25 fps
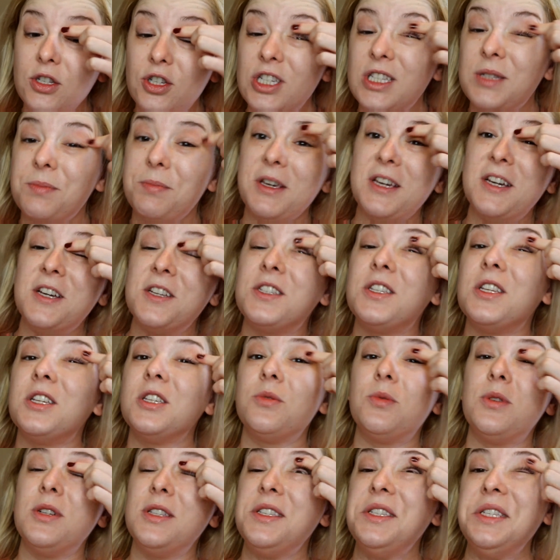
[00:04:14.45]
just because
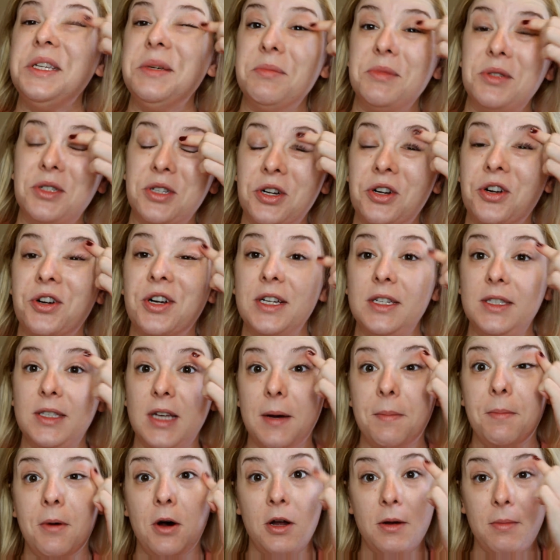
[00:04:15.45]
this one seems to crease up